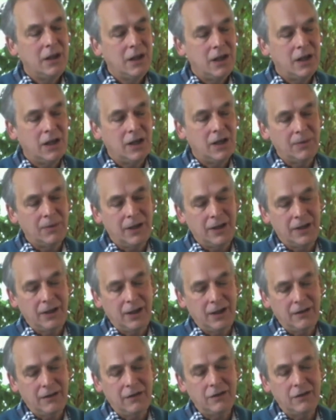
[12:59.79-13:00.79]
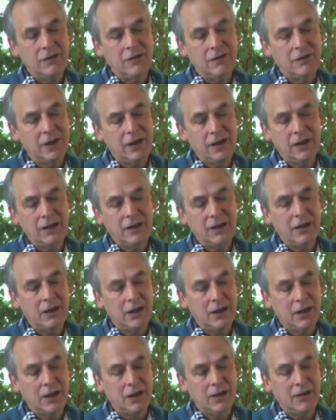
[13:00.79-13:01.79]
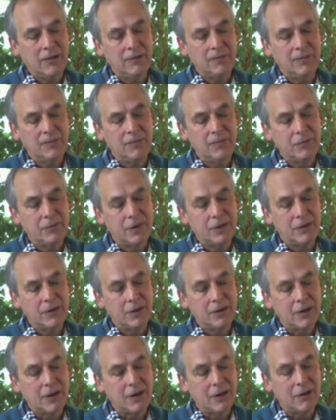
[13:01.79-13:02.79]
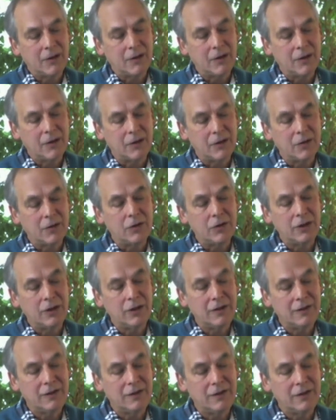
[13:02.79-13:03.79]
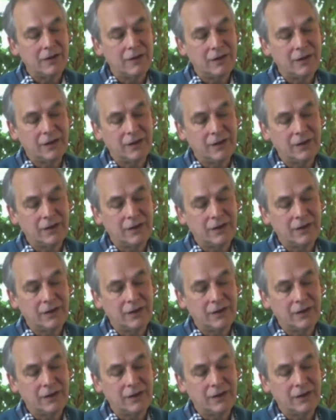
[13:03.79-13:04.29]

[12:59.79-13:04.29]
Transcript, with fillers: Um, and as you said, um, the 36